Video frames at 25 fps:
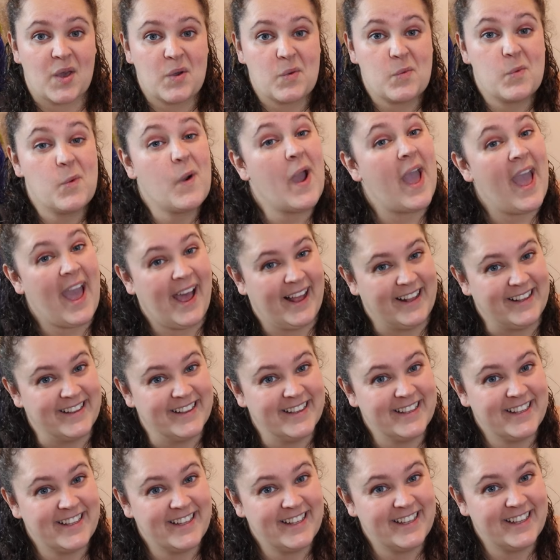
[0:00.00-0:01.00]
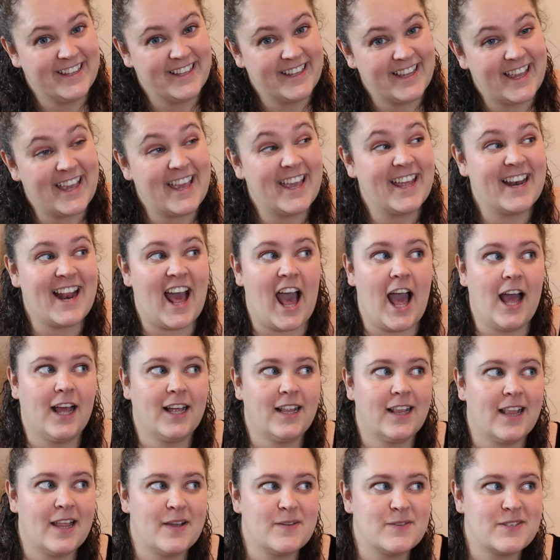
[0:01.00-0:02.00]
Well, in
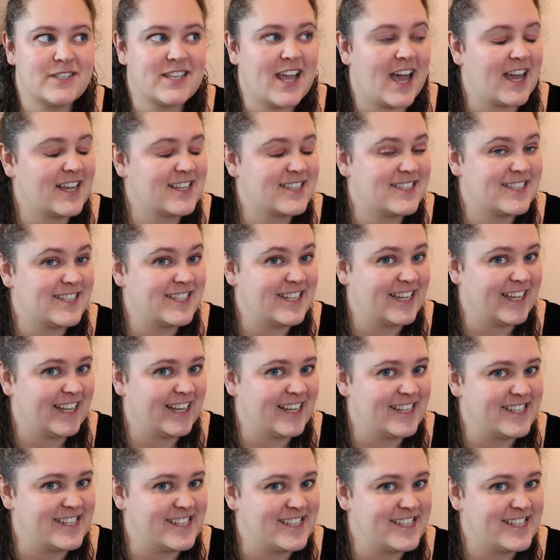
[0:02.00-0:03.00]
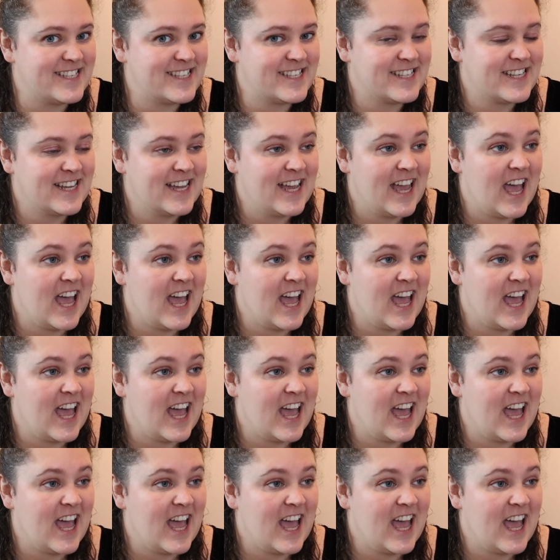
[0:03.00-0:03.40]
Anglo-Saxon England,